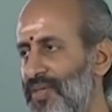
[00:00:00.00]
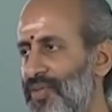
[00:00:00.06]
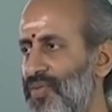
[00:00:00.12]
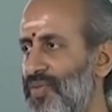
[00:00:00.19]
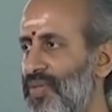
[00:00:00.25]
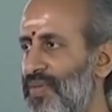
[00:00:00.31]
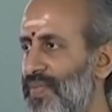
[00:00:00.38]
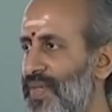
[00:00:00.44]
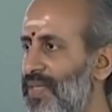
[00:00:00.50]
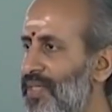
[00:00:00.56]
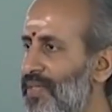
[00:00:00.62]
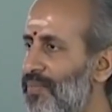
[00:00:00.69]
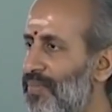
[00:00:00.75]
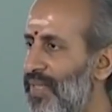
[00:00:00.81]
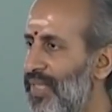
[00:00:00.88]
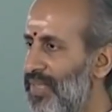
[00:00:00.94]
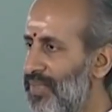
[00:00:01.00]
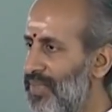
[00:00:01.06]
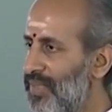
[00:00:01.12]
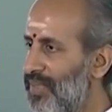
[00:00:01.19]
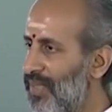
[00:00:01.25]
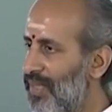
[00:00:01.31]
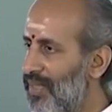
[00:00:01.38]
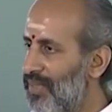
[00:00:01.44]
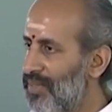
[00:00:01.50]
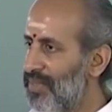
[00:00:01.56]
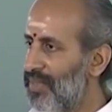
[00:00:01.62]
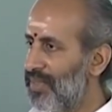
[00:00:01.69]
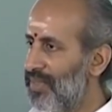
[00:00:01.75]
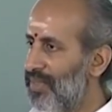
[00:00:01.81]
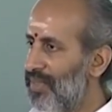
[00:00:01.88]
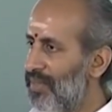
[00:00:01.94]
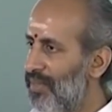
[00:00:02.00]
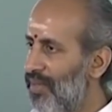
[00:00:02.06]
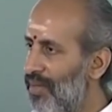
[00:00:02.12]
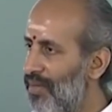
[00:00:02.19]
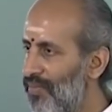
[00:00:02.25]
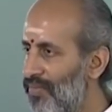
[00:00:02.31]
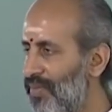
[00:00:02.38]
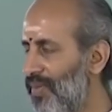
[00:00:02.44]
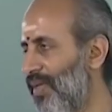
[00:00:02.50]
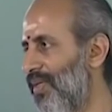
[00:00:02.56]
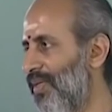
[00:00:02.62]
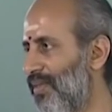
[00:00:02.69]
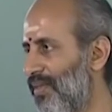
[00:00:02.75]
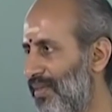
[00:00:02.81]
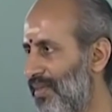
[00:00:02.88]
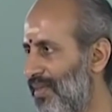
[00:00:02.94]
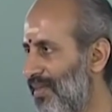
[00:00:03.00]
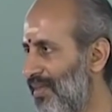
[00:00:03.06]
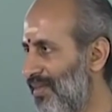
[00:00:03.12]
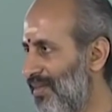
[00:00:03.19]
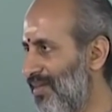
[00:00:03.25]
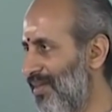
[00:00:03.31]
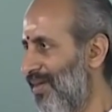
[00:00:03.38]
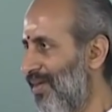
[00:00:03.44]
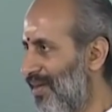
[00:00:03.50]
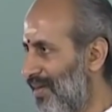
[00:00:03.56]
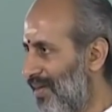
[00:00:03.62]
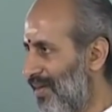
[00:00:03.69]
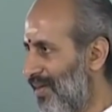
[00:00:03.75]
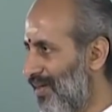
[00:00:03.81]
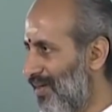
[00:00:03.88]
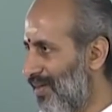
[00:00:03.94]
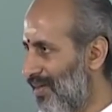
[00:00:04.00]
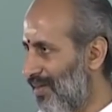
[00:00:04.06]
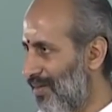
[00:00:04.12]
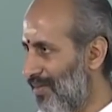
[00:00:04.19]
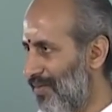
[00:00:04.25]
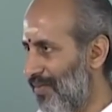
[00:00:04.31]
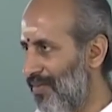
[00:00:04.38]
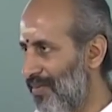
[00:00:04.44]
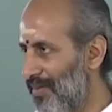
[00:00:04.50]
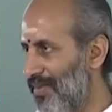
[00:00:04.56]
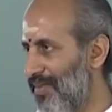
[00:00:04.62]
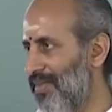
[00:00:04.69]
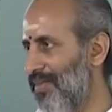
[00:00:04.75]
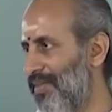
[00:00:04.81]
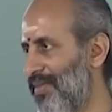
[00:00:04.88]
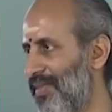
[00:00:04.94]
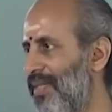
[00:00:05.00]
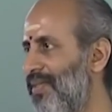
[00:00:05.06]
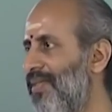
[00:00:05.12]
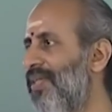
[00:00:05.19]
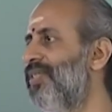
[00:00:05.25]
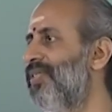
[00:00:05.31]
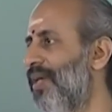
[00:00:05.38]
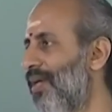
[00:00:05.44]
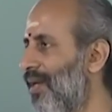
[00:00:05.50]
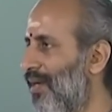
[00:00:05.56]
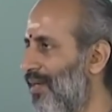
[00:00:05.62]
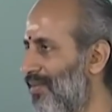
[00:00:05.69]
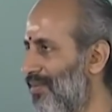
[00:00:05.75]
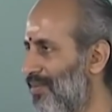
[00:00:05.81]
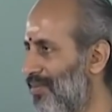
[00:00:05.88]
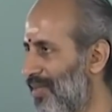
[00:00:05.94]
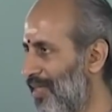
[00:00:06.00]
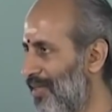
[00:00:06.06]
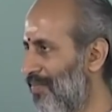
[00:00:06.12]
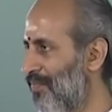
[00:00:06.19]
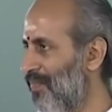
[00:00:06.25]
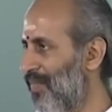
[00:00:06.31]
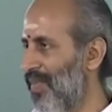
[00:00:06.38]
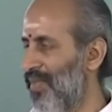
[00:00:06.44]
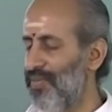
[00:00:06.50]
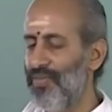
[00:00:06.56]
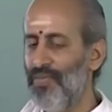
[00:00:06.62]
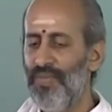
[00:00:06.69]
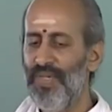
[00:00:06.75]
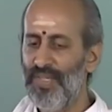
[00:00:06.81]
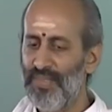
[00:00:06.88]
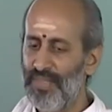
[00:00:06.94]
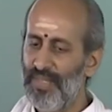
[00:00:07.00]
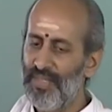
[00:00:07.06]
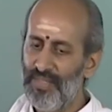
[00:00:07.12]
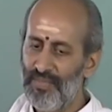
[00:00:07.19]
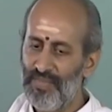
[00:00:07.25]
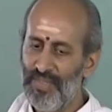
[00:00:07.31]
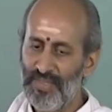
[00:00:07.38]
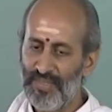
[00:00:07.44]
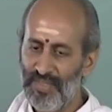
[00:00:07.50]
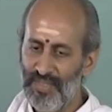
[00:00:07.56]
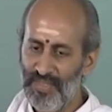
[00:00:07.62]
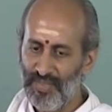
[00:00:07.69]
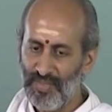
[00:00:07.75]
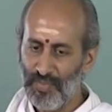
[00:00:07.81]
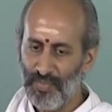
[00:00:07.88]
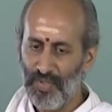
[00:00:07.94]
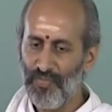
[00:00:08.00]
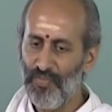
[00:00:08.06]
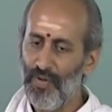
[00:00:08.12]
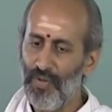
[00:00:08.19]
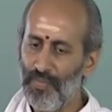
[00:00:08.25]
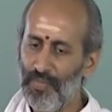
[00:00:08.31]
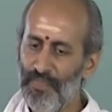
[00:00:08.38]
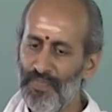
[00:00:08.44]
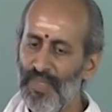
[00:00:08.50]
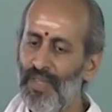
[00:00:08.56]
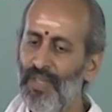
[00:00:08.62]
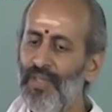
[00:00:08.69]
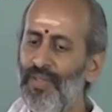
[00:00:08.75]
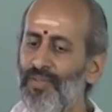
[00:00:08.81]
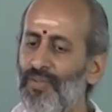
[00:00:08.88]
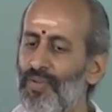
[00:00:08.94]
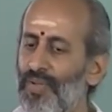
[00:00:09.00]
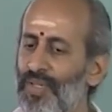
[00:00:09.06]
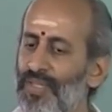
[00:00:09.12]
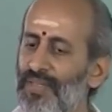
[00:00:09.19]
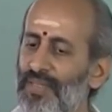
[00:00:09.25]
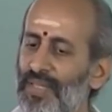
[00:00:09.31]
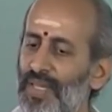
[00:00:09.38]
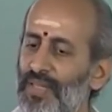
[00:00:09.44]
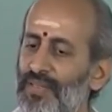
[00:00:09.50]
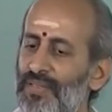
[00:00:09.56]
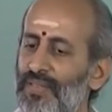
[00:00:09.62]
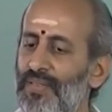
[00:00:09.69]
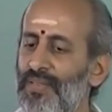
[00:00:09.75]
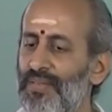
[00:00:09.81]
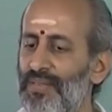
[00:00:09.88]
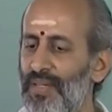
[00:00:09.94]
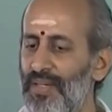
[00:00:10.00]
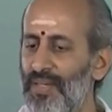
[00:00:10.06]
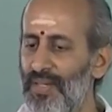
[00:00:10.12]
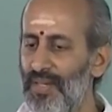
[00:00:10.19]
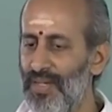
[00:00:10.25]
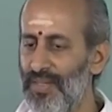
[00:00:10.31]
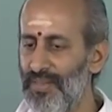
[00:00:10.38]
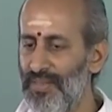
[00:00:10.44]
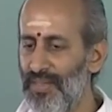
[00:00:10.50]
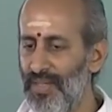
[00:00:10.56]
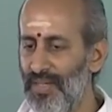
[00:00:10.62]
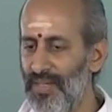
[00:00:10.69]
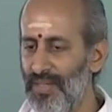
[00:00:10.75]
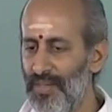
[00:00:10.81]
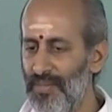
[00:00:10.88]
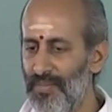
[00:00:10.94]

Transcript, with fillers: so the Vedic priest, in the construction of the Yajnashala, okay, so where sacrifice is performed. So he says Sankhyajnyaha,